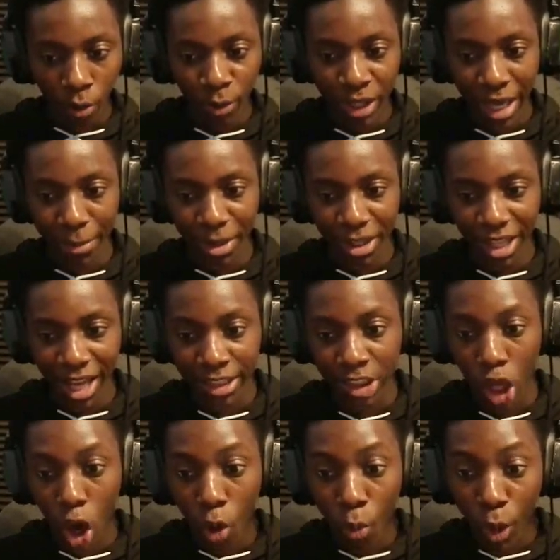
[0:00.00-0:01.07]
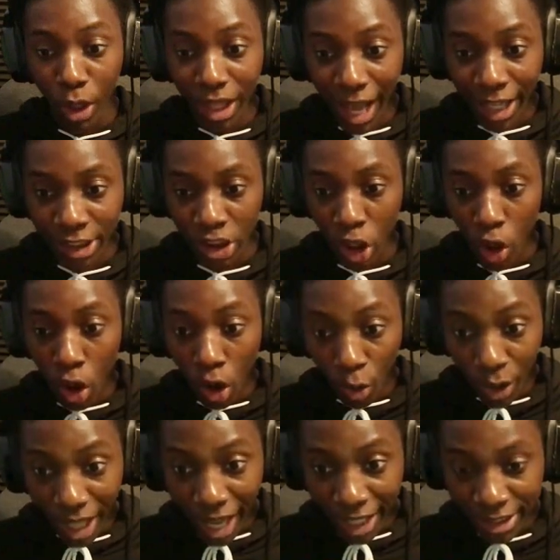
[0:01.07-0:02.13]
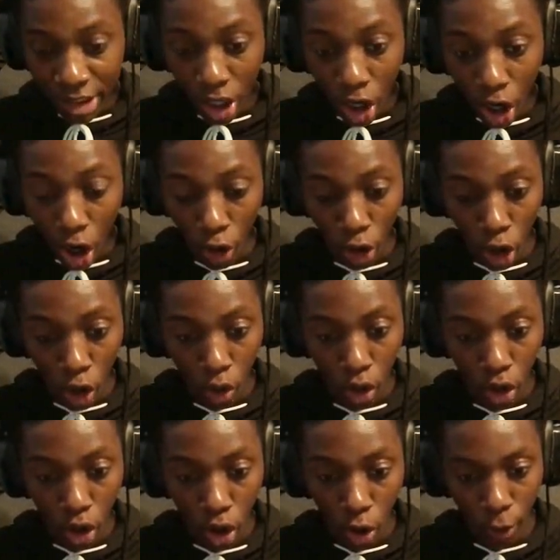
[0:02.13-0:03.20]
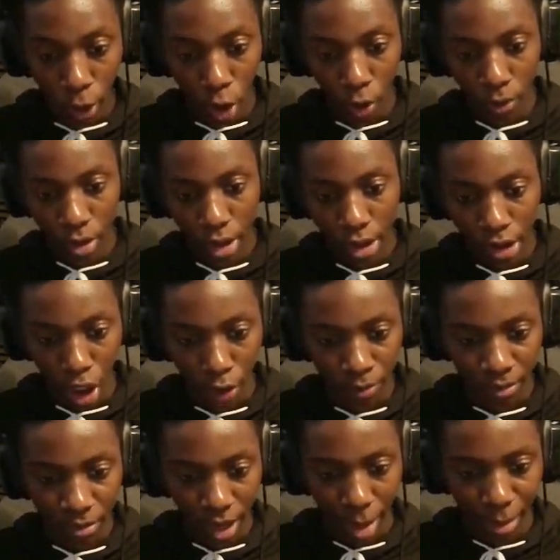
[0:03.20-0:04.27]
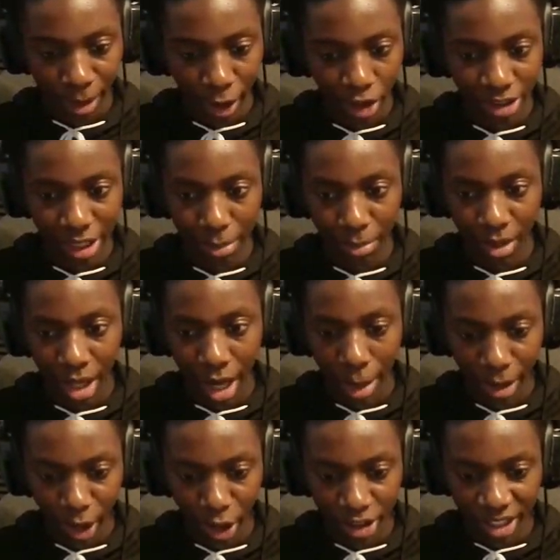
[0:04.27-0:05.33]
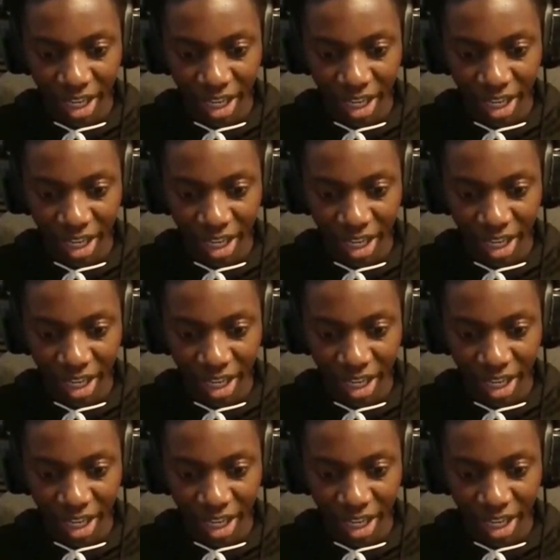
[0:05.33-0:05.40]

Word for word: We can't be last. We're last. We're last. Oh no. Oh no. Let's go. I'm gonna carry the team. I'm gonna carry the